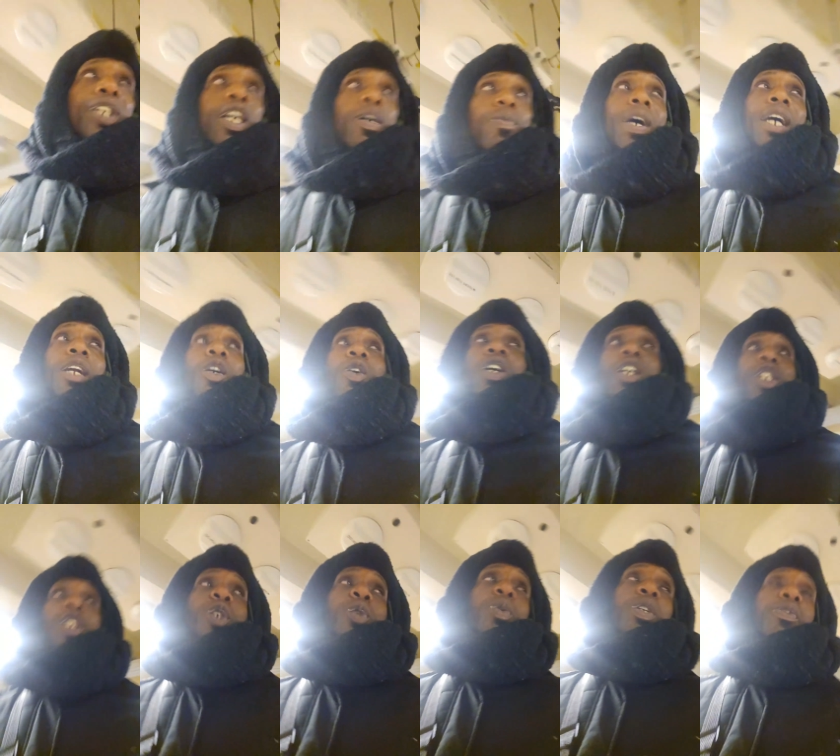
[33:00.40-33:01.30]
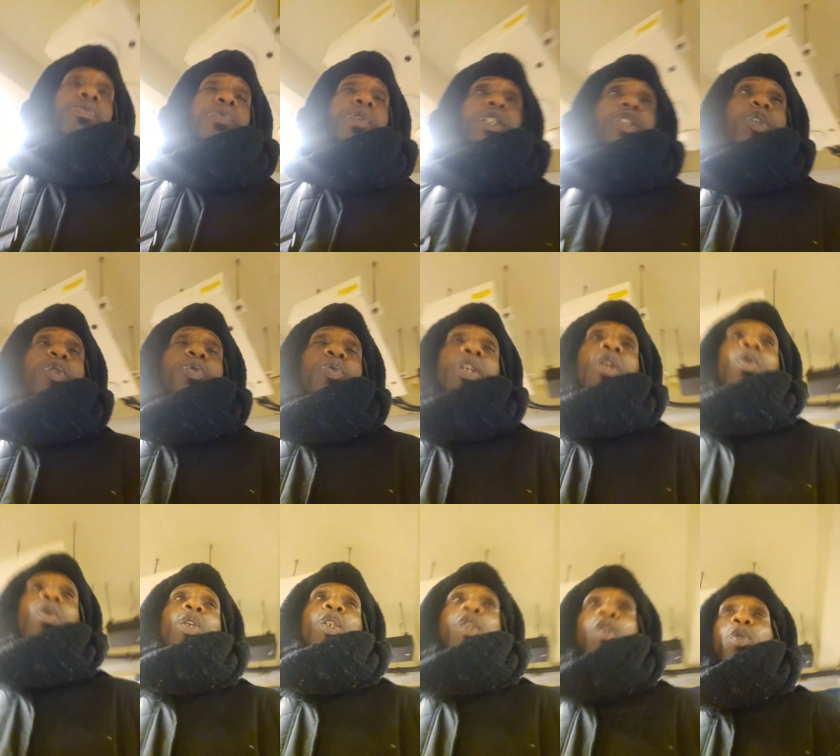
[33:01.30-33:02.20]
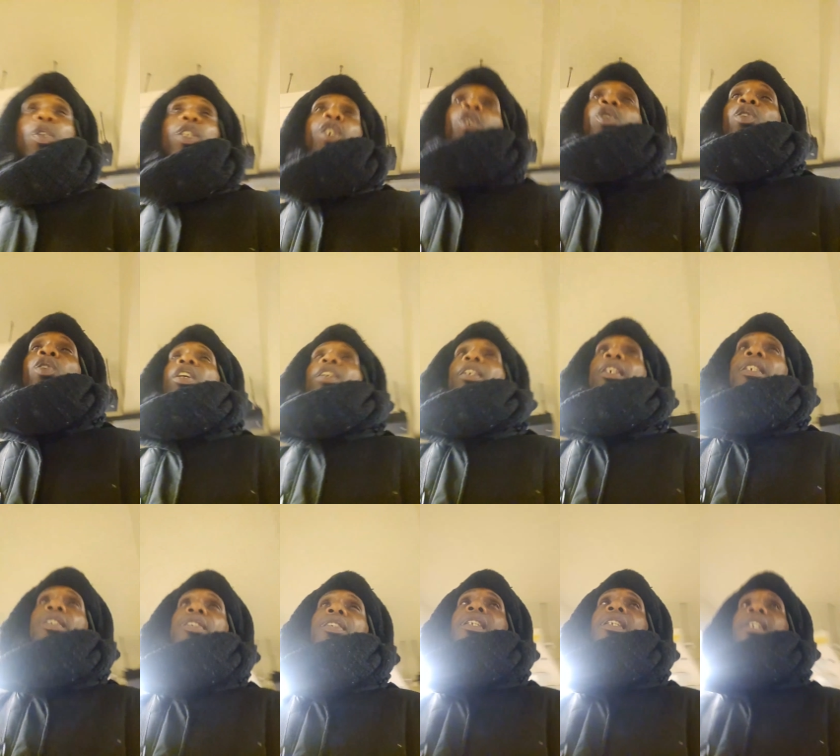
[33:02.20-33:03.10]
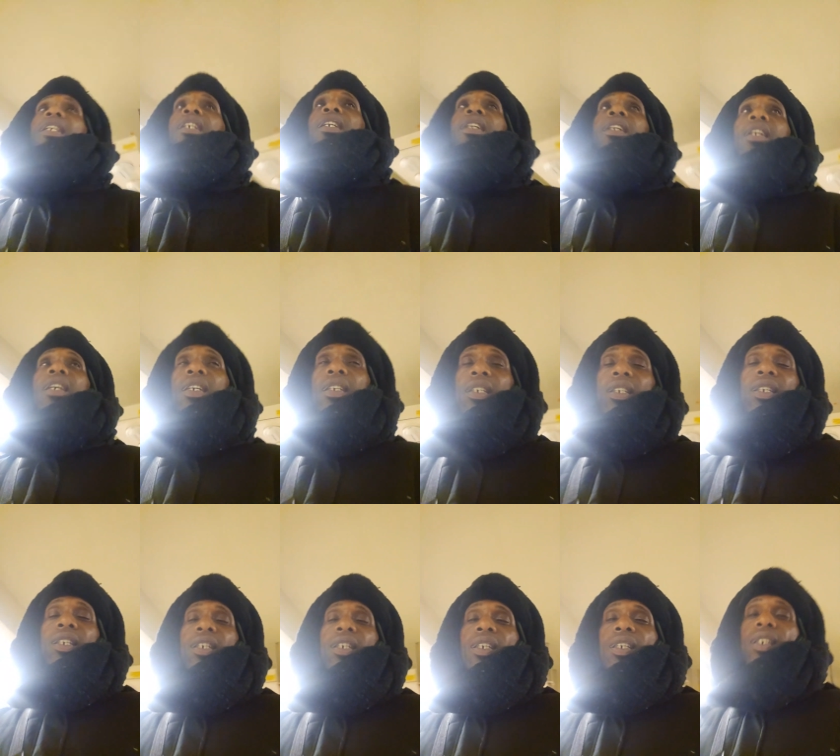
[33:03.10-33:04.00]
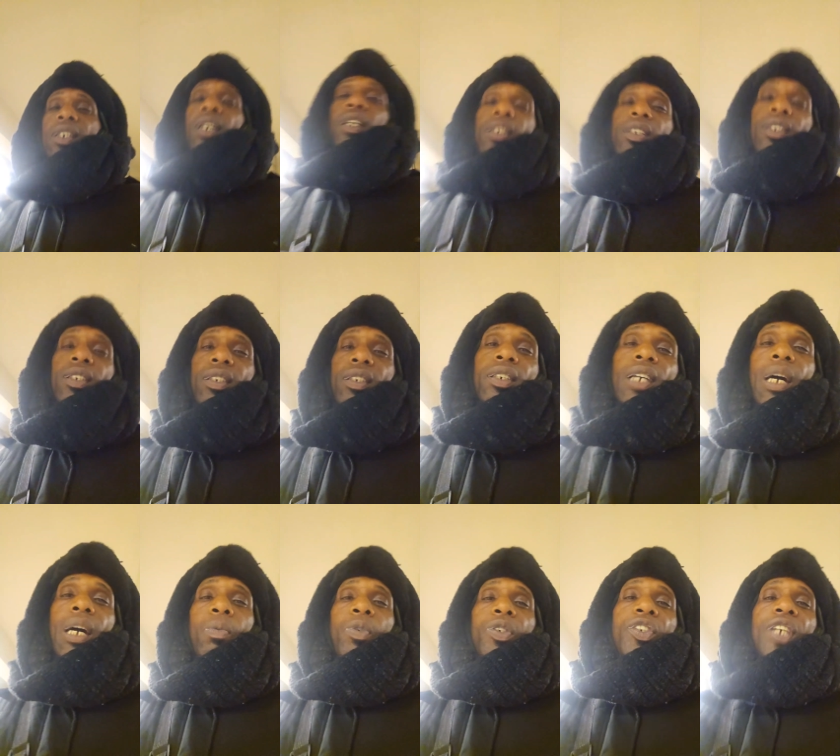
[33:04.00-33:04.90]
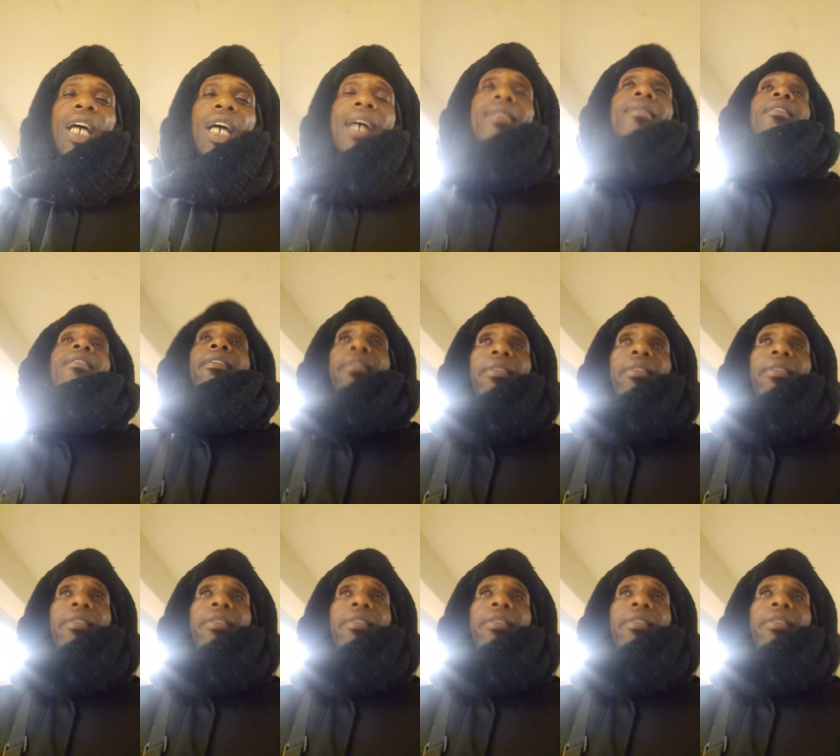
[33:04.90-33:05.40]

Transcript: right on 125th Street on the tree trunk. Yes, he did. That was that nigga.